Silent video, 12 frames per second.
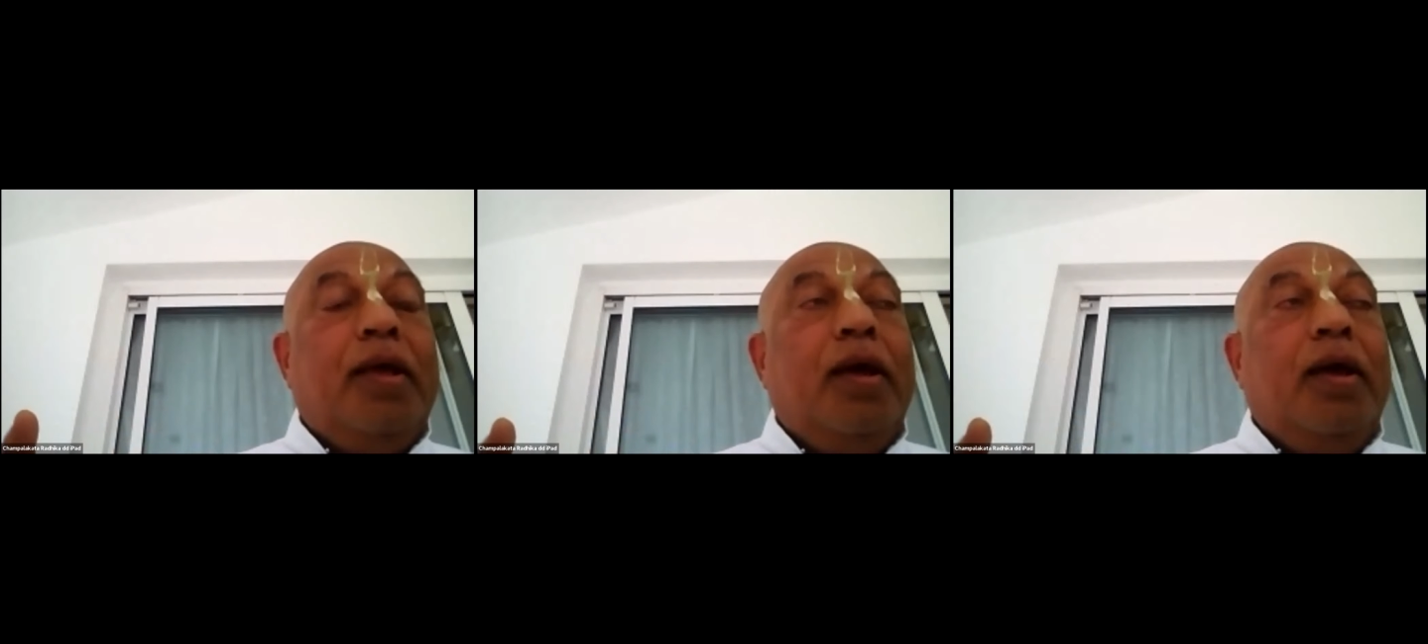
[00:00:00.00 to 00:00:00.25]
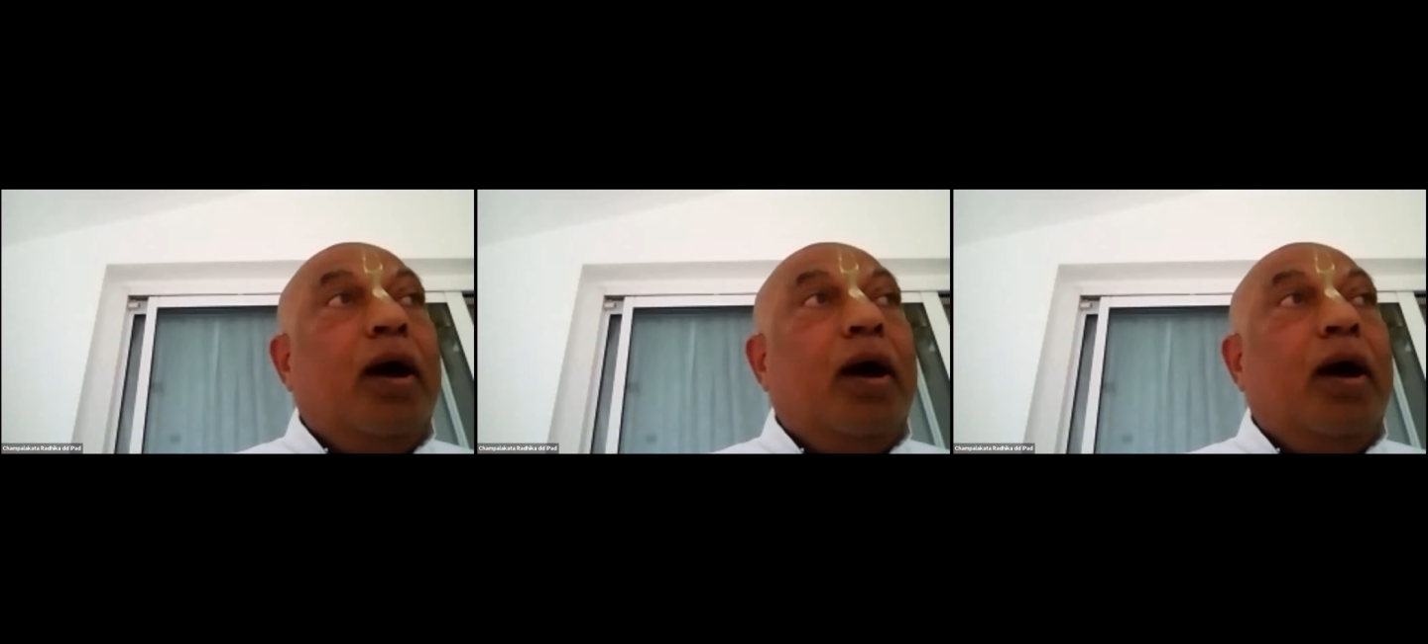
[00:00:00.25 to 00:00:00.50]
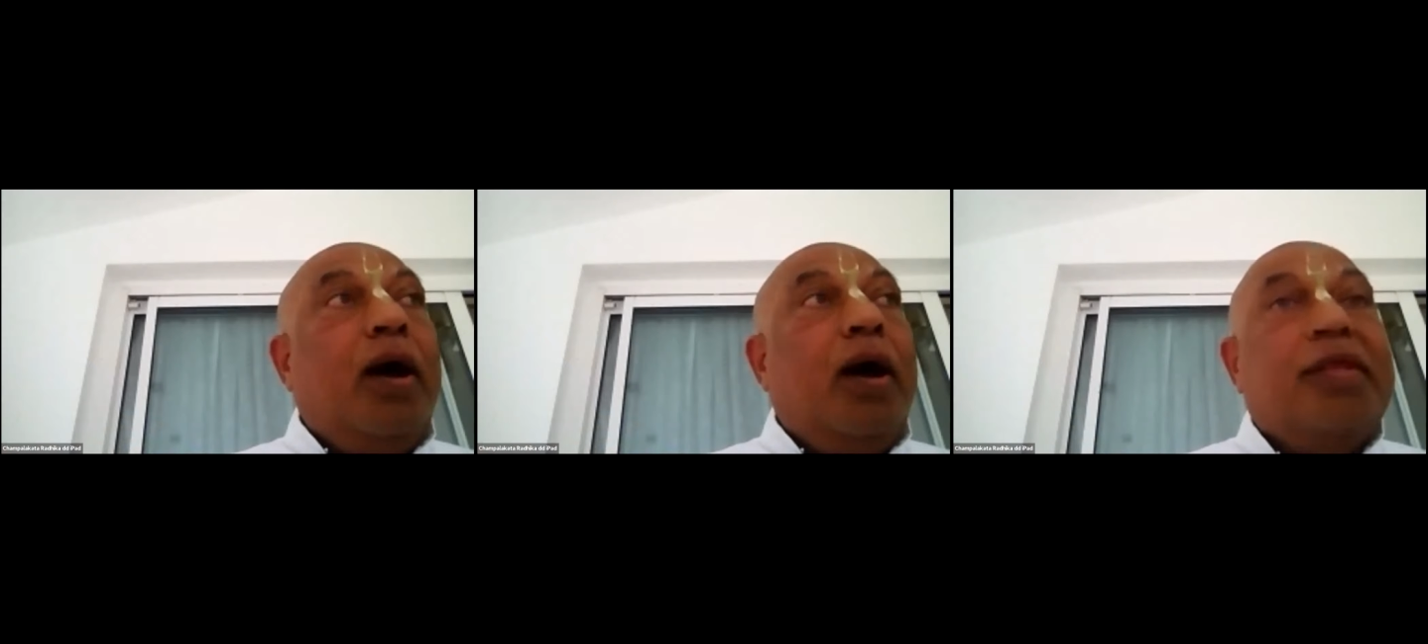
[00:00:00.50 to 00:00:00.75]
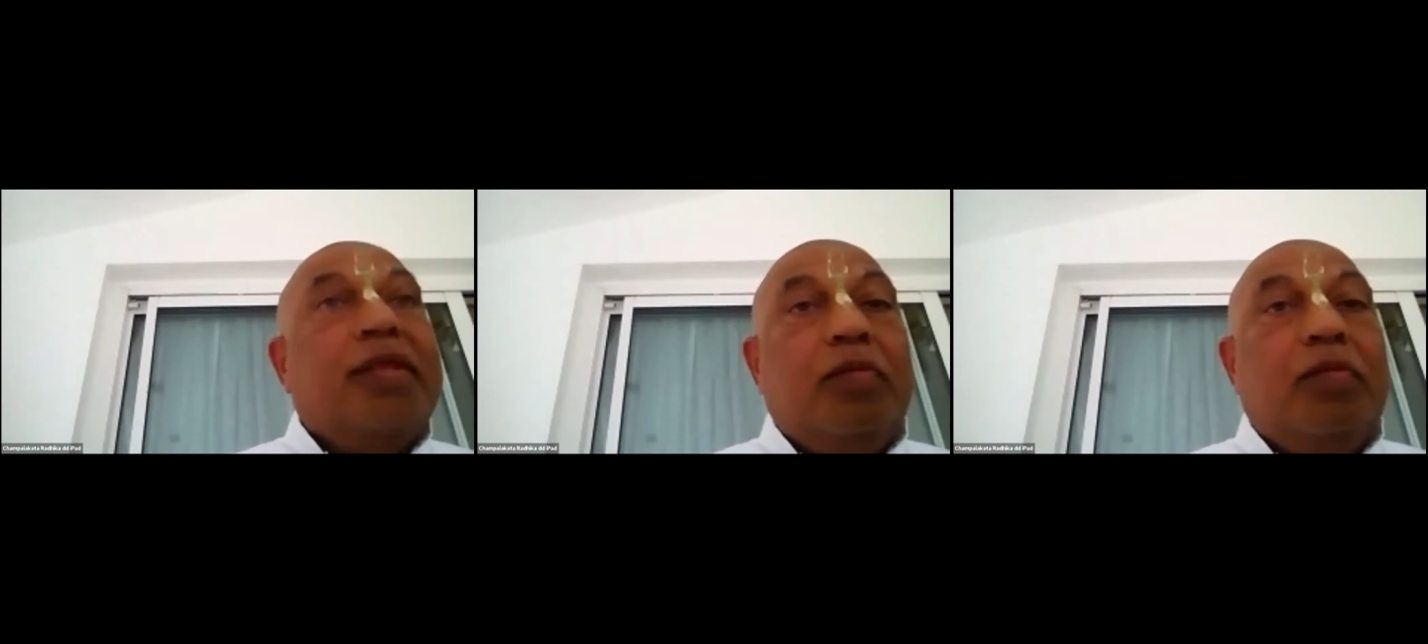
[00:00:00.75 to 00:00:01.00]
I said,
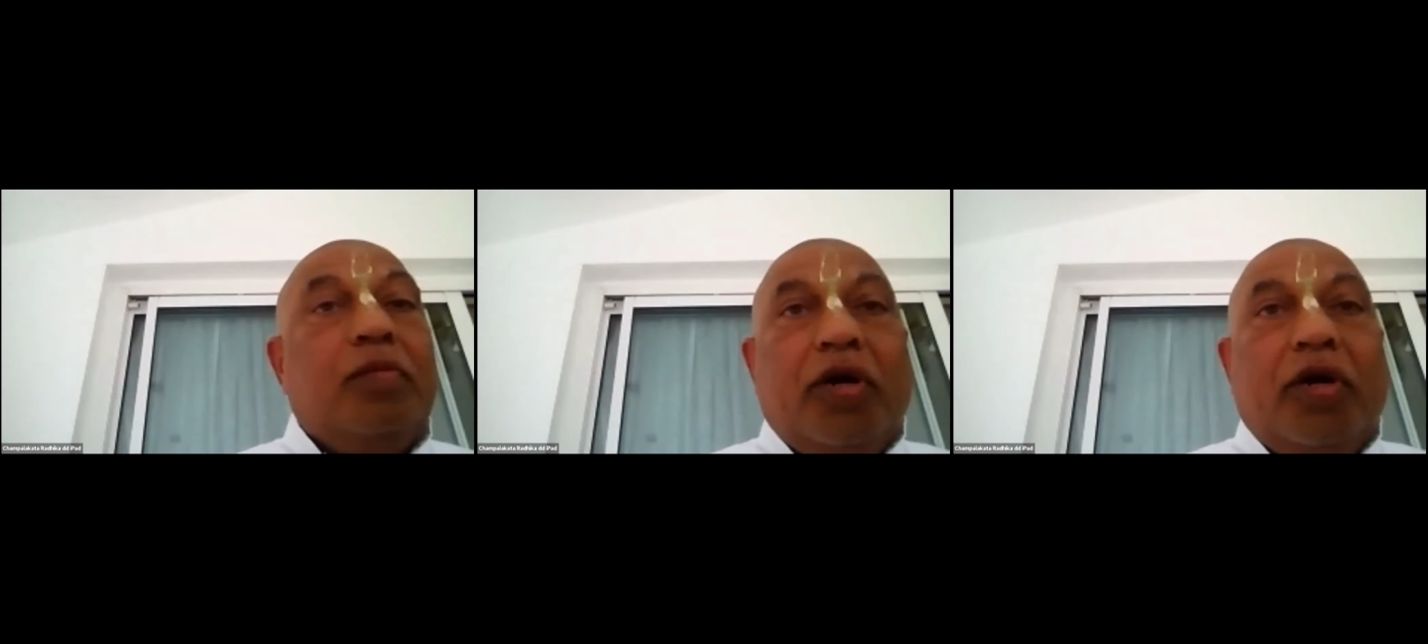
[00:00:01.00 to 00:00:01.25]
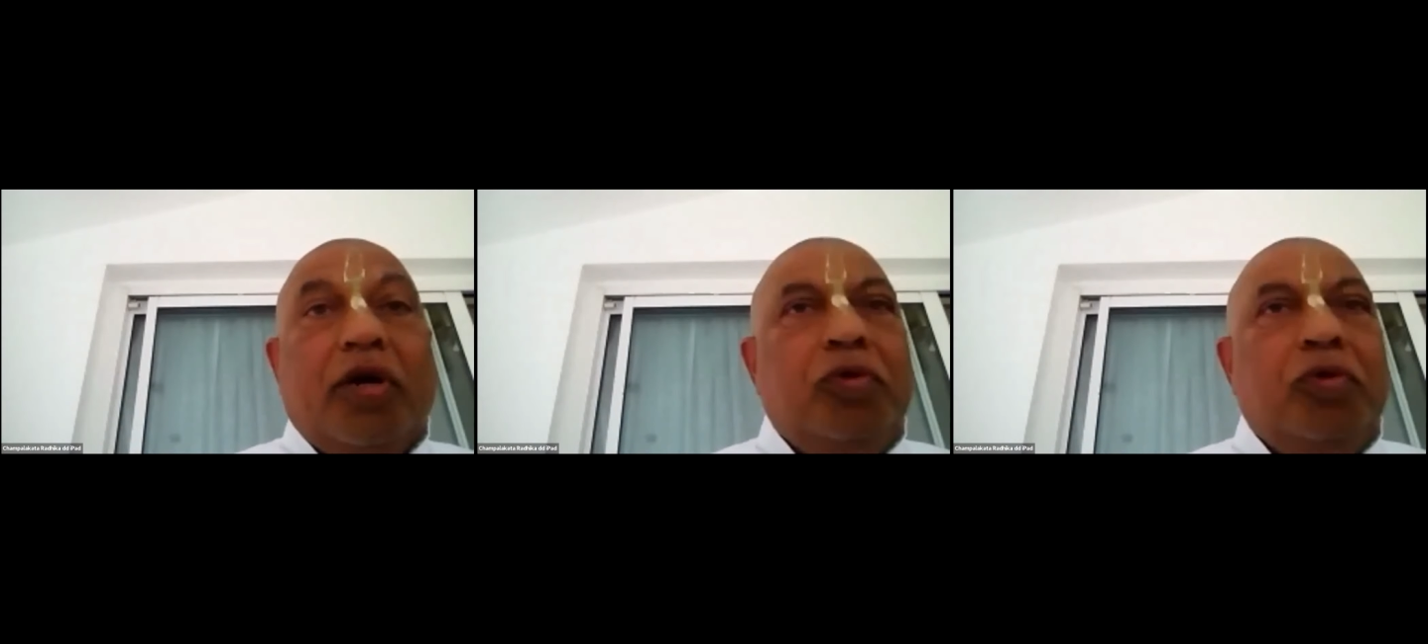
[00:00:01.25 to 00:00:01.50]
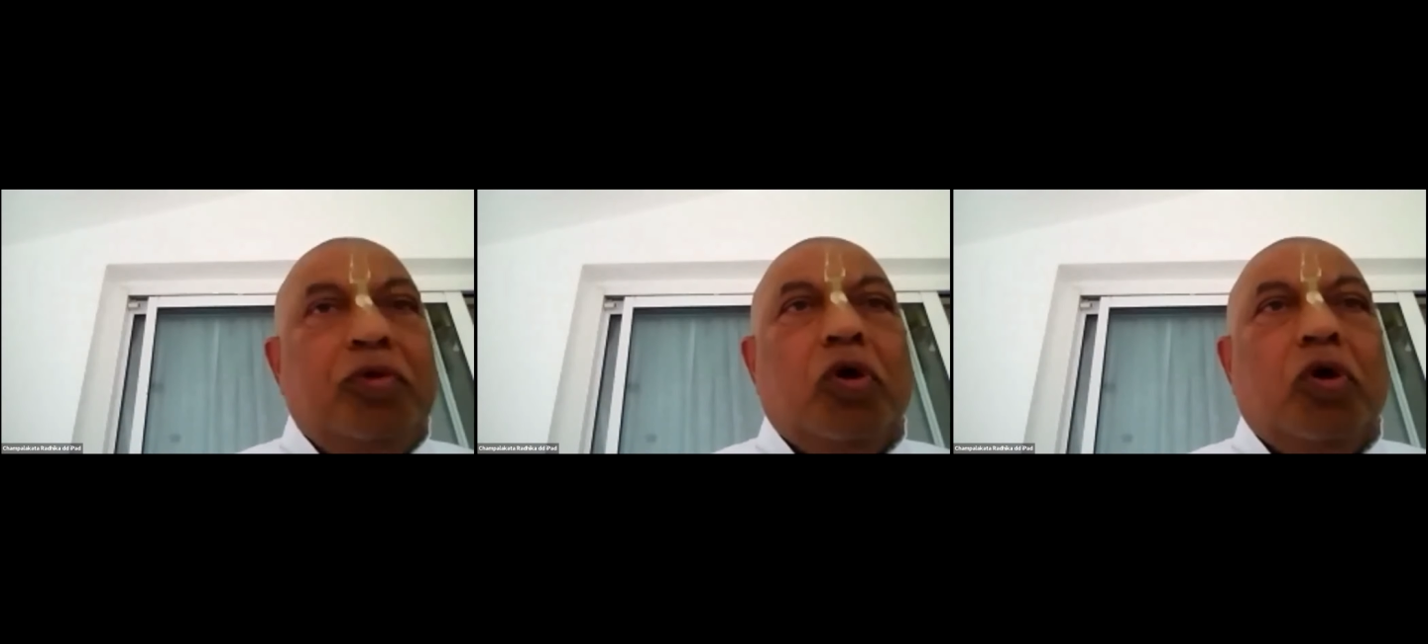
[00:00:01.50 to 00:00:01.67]
but what I'm going to talk